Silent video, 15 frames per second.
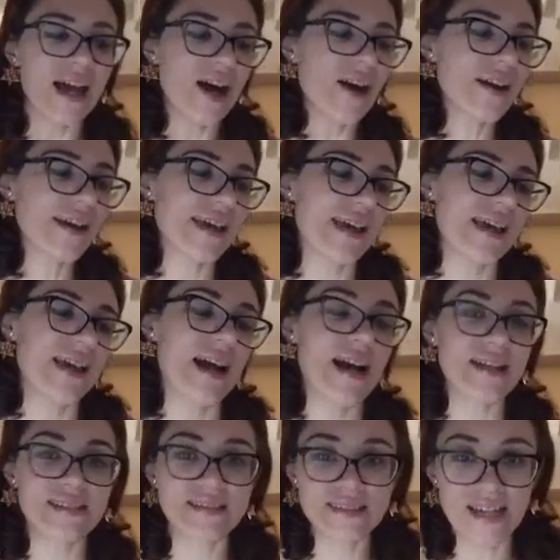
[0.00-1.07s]
Okay,
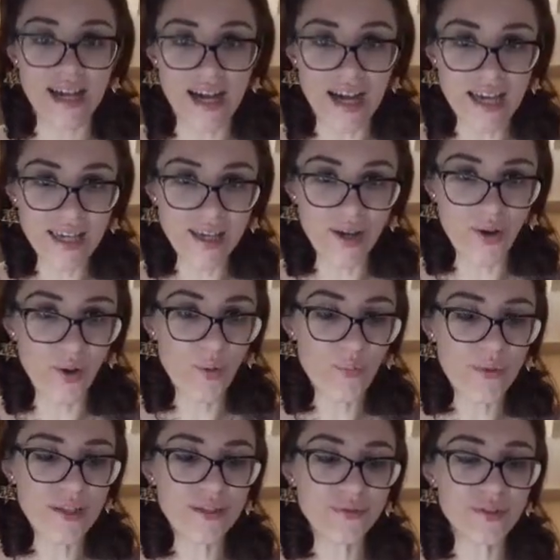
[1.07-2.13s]
guys, I hope
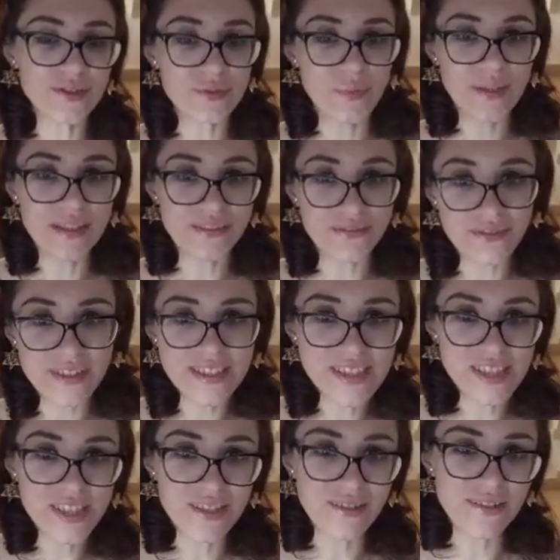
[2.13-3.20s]
it was
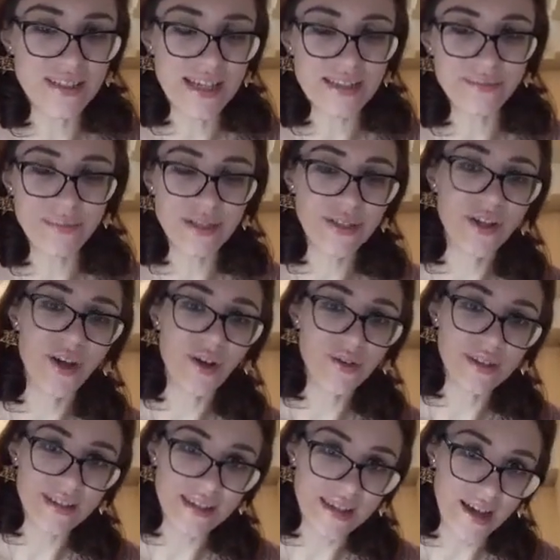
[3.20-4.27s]
beneficial. Let me know
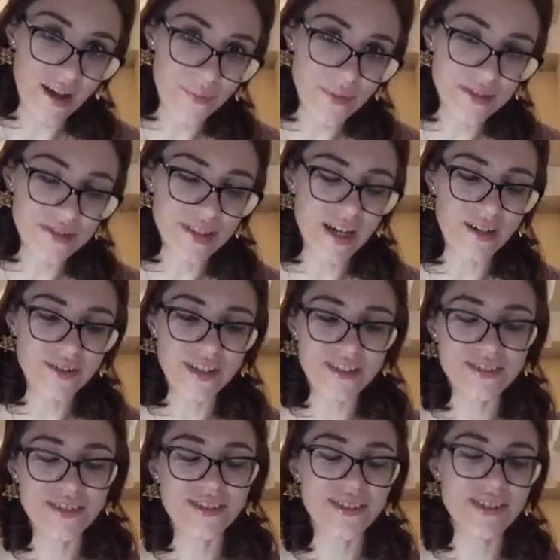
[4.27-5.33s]
in comments how
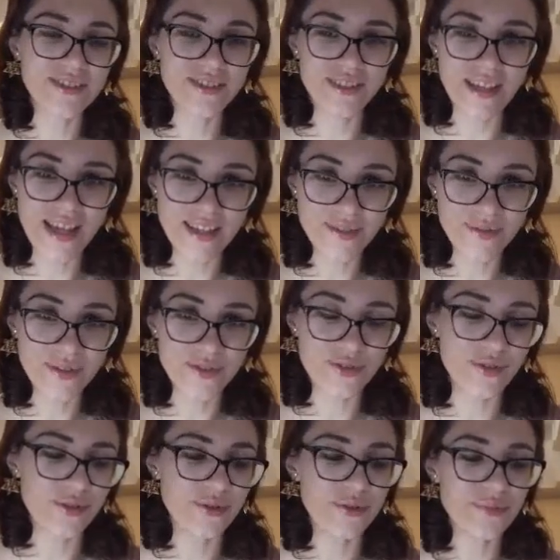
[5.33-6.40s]
does it resonate with
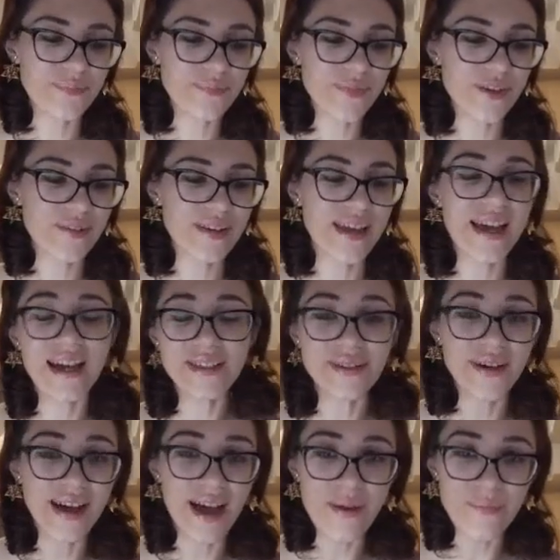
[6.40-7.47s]
you. Okay, are you
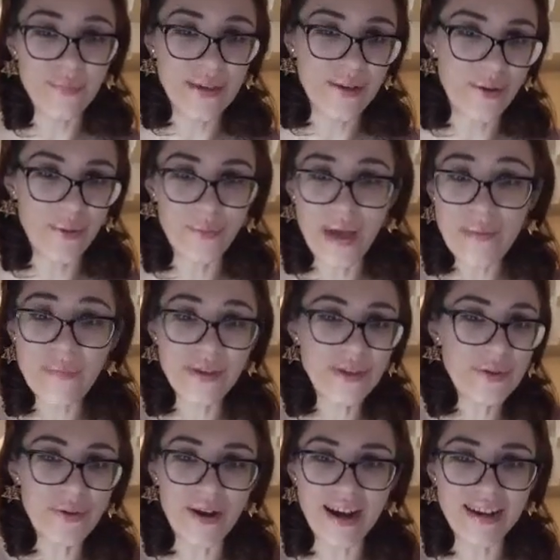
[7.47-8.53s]
happy, or maybe
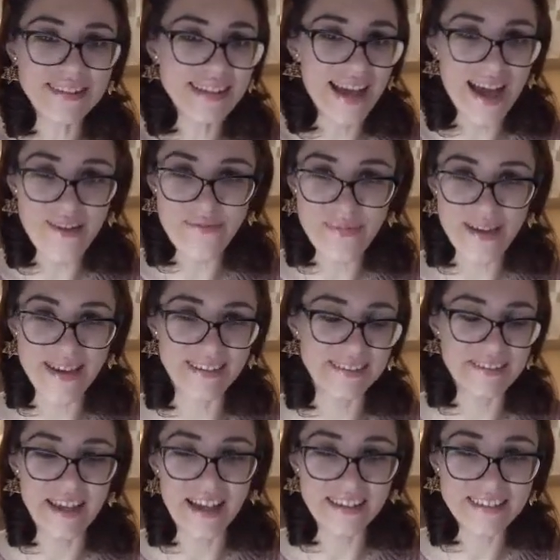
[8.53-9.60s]
you aren't happy
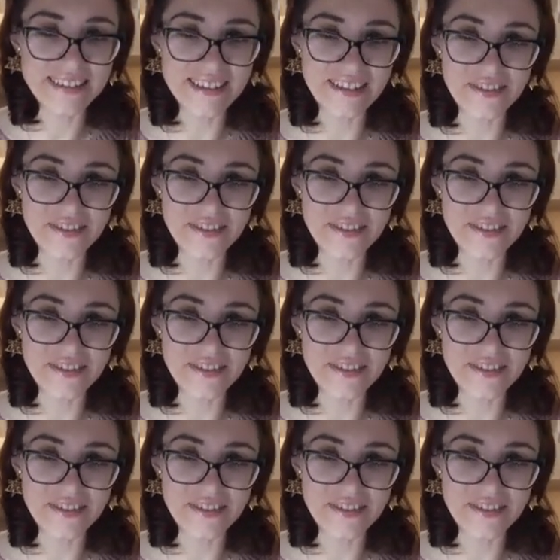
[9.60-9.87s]
and angry